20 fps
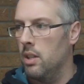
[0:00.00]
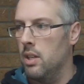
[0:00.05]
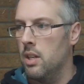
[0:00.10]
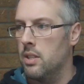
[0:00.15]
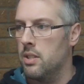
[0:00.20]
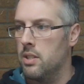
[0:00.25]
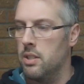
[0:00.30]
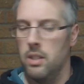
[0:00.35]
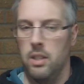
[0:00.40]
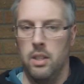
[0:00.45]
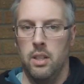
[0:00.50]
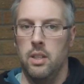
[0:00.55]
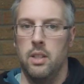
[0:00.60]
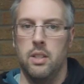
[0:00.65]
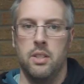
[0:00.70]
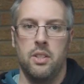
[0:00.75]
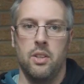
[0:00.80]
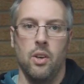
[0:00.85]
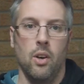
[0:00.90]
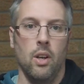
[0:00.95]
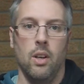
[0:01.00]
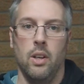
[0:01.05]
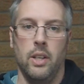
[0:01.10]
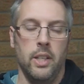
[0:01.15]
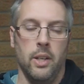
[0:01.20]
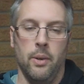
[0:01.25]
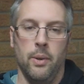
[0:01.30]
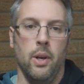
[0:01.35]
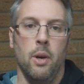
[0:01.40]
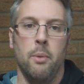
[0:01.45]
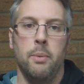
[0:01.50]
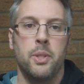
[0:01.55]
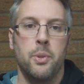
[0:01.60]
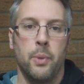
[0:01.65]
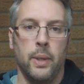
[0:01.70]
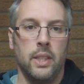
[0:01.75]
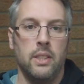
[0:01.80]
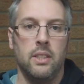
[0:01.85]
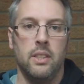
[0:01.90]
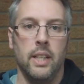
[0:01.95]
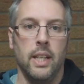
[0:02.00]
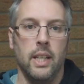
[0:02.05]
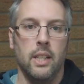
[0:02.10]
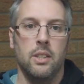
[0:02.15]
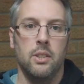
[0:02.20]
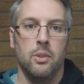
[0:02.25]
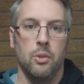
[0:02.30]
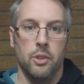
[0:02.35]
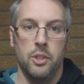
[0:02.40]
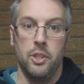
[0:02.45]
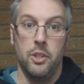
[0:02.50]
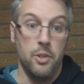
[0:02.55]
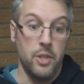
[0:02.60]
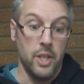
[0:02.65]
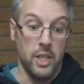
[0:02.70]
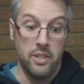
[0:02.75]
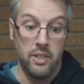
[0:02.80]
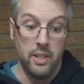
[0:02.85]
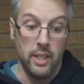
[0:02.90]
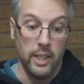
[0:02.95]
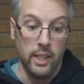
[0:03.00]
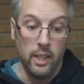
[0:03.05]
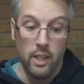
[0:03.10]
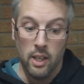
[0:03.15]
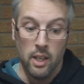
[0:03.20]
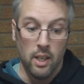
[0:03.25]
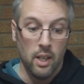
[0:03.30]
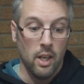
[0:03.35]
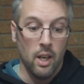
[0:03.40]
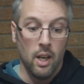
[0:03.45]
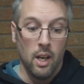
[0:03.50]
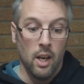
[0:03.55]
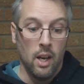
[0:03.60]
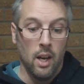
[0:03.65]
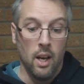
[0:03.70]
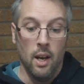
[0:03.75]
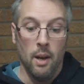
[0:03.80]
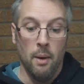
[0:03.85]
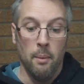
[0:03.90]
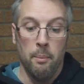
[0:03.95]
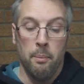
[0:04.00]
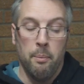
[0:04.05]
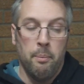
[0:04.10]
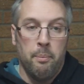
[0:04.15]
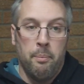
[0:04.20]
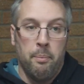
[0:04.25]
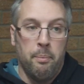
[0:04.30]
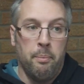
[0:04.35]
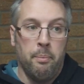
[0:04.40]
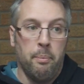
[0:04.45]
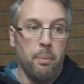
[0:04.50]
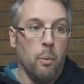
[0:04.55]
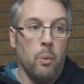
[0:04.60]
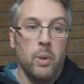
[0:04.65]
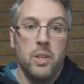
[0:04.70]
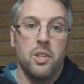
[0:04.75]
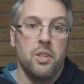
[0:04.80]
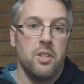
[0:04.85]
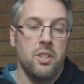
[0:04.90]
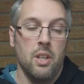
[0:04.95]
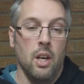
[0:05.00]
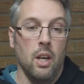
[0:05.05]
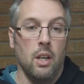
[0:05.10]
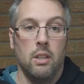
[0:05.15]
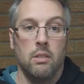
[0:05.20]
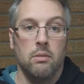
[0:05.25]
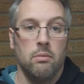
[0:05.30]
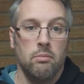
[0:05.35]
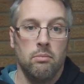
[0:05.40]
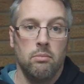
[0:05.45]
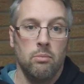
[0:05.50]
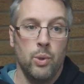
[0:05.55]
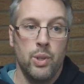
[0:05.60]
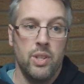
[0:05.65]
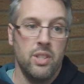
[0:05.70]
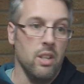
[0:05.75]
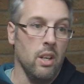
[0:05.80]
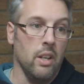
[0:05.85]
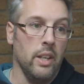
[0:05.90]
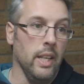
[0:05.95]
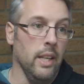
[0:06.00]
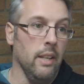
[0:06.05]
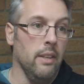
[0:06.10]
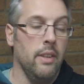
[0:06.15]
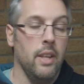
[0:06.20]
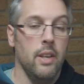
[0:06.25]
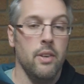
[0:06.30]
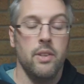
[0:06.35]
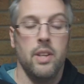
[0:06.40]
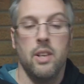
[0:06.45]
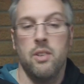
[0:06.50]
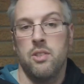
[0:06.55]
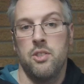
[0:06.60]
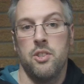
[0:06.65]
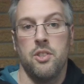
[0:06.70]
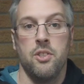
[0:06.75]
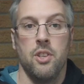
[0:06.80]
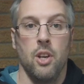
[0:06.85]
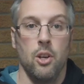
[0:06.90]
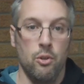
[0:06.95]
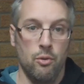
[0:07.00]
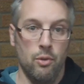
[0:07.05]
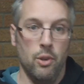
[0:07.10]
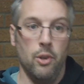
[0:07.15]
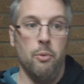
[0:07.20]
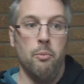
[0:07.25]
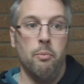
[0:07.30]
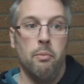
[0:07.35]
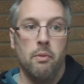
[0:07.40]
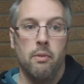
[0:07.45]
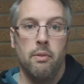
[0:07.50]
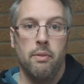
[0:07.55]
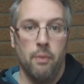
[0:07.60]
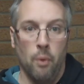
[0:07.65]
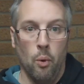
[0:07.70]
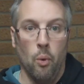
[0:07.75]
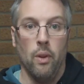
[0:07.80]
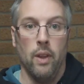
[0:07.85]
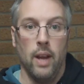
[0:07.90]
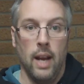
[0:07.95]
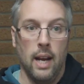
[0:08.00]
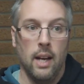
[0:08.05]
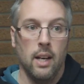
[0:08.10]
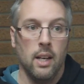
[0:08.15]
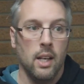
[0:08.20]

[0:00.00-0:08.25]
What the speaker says: Skyline, an RB26 or a 2JZ. But we're just stuck. We're stuck here. There's just no room for that.